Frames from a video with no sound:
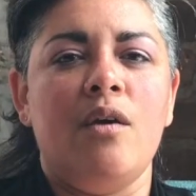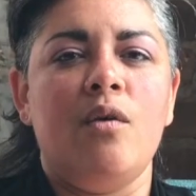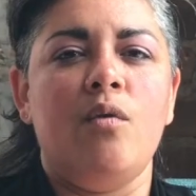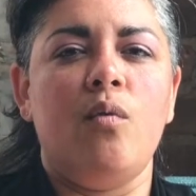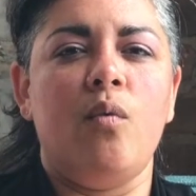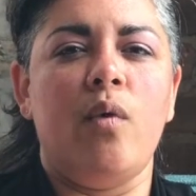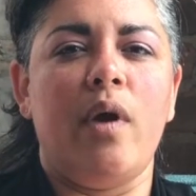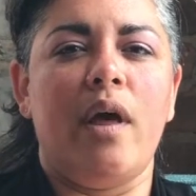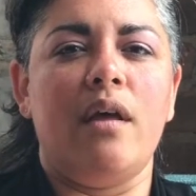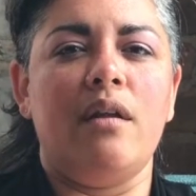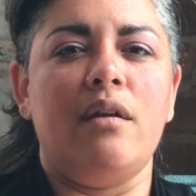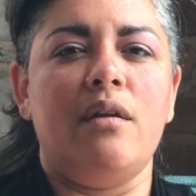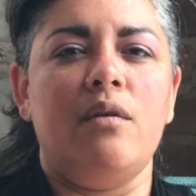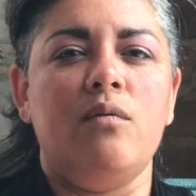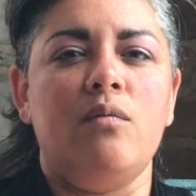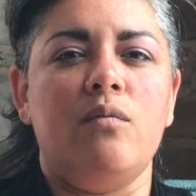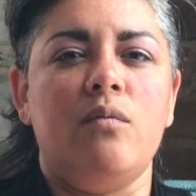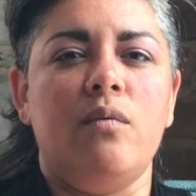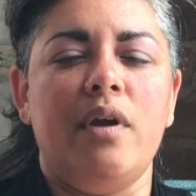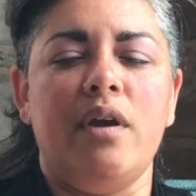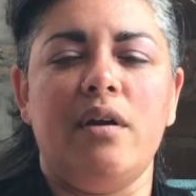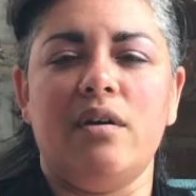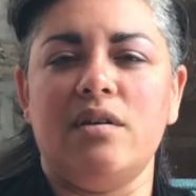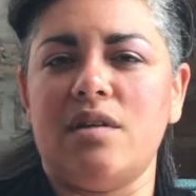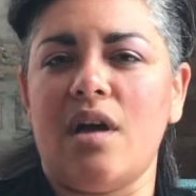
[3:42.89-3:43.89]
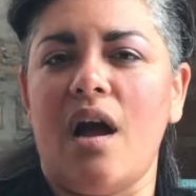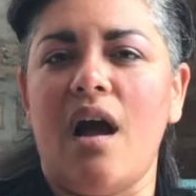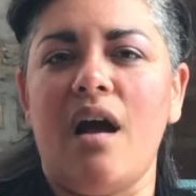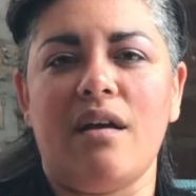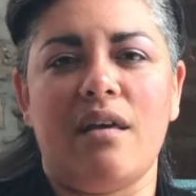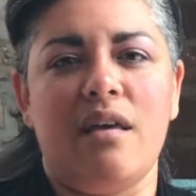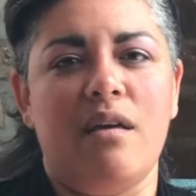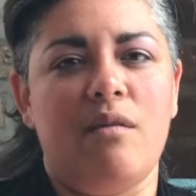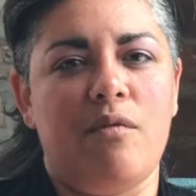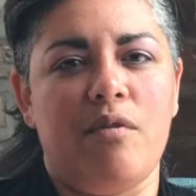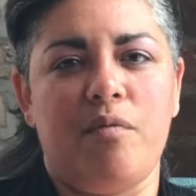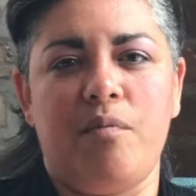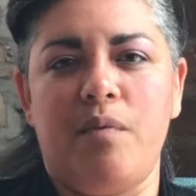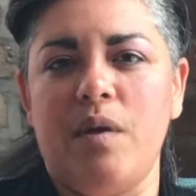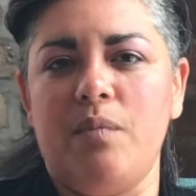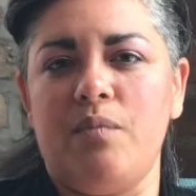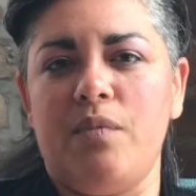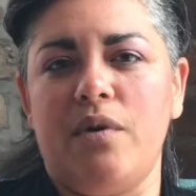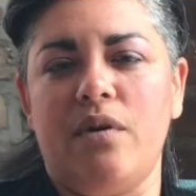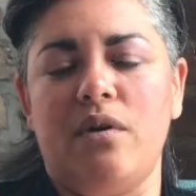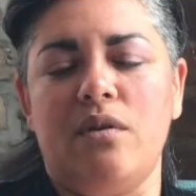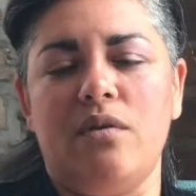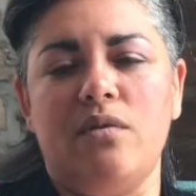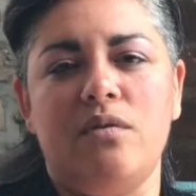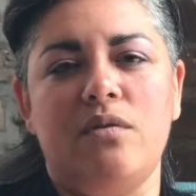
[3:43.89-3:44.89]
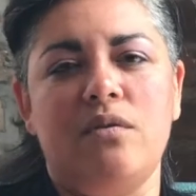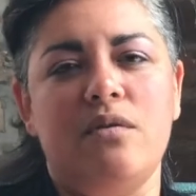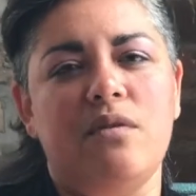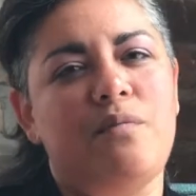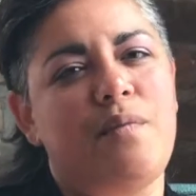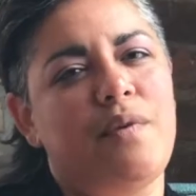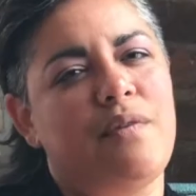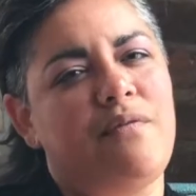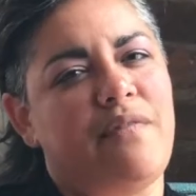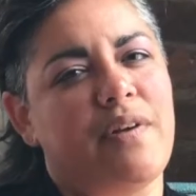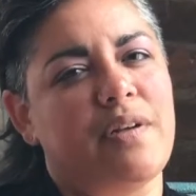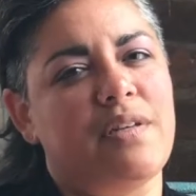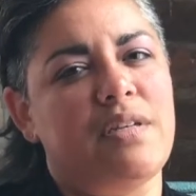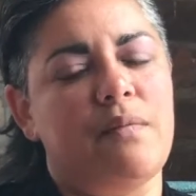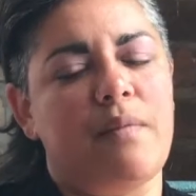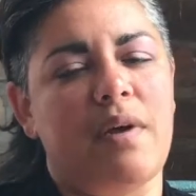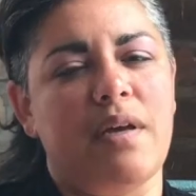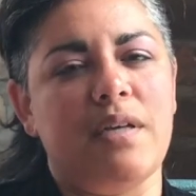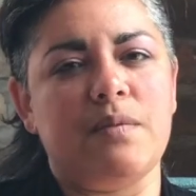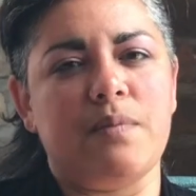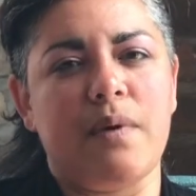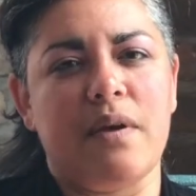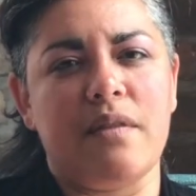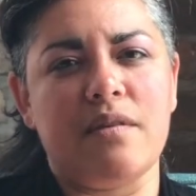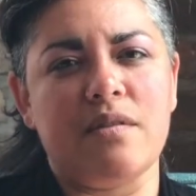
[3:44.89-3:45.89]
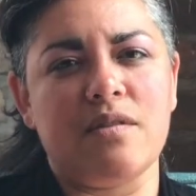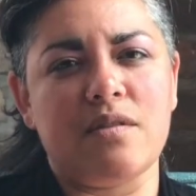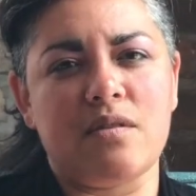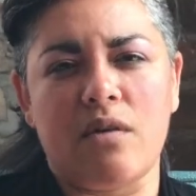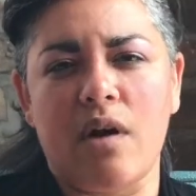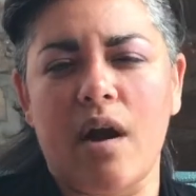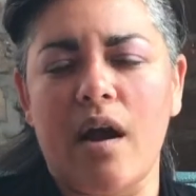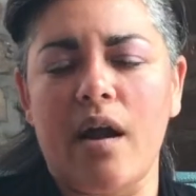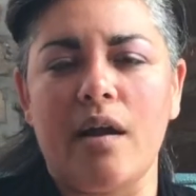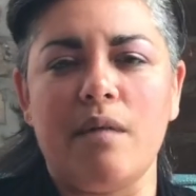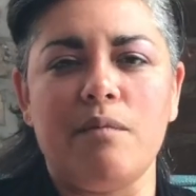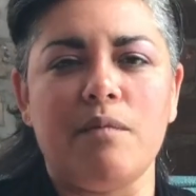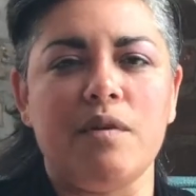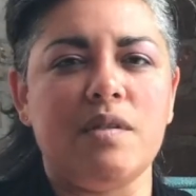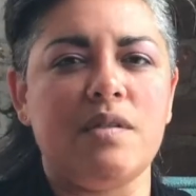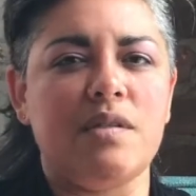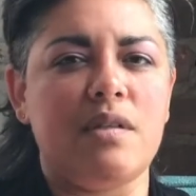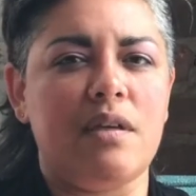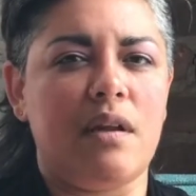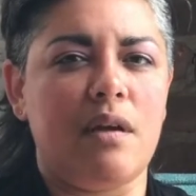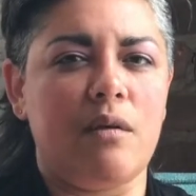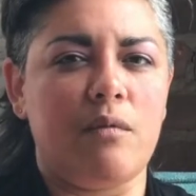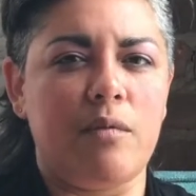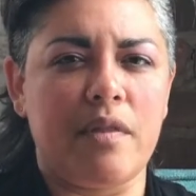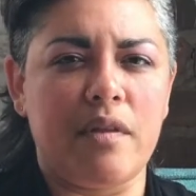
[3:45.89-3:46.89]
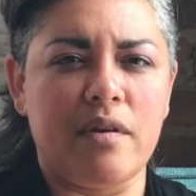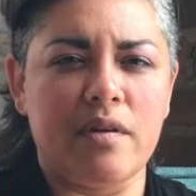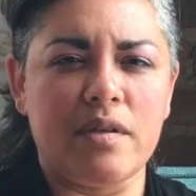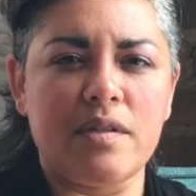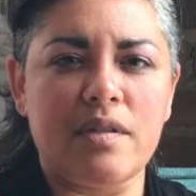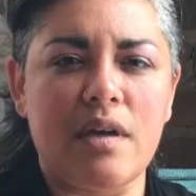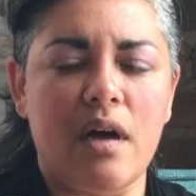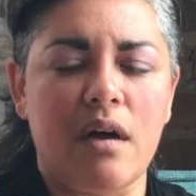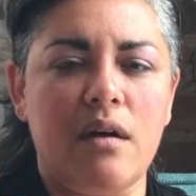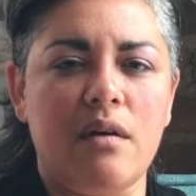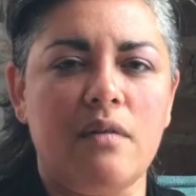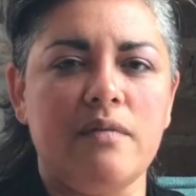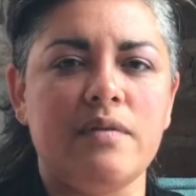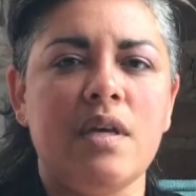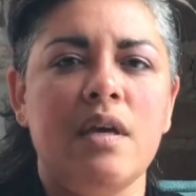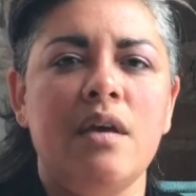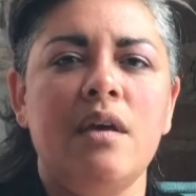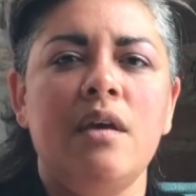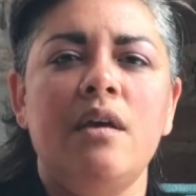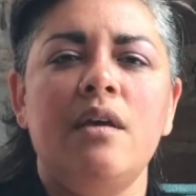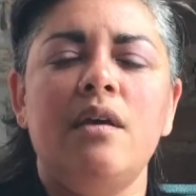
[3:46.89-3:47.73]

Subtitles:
when we are talking with people who have been victimized by this crime, or sitting with ourselves,